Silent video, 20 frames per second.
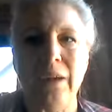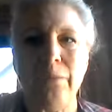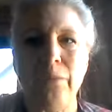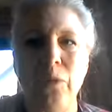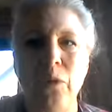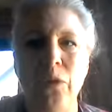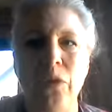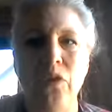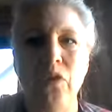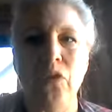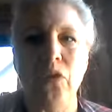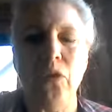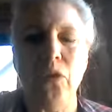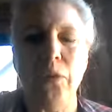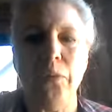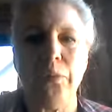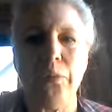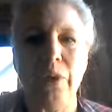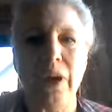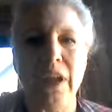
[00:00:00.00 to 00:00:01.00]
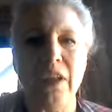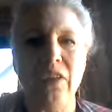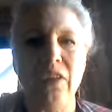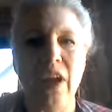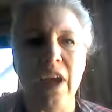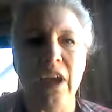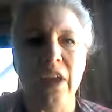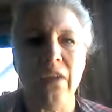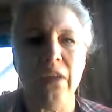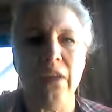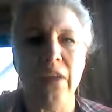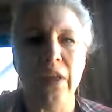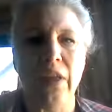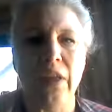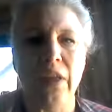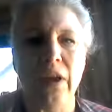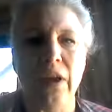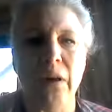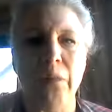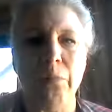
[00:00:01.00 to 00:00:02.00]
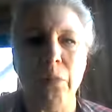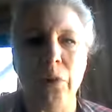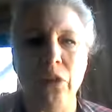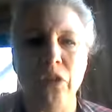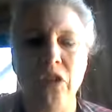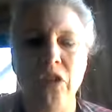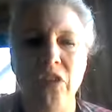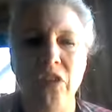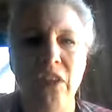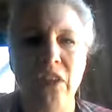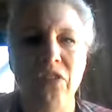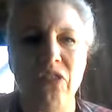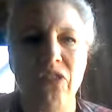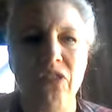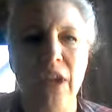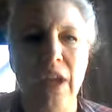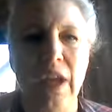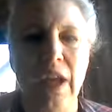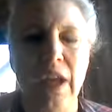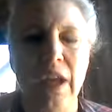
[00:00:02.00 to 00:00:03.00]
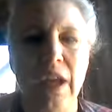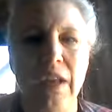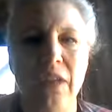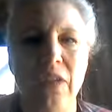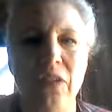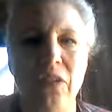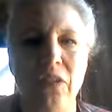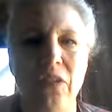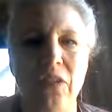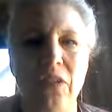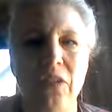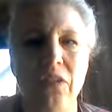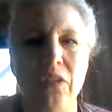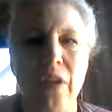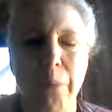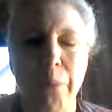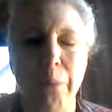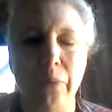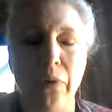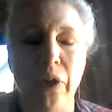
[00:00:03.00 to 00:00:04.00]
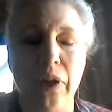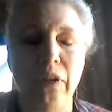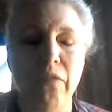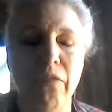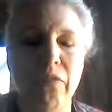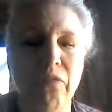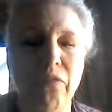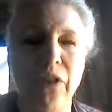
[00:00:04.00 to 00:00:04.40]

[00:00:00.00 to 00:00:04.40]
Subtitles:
I'm going to break down the abortion deaths today into separate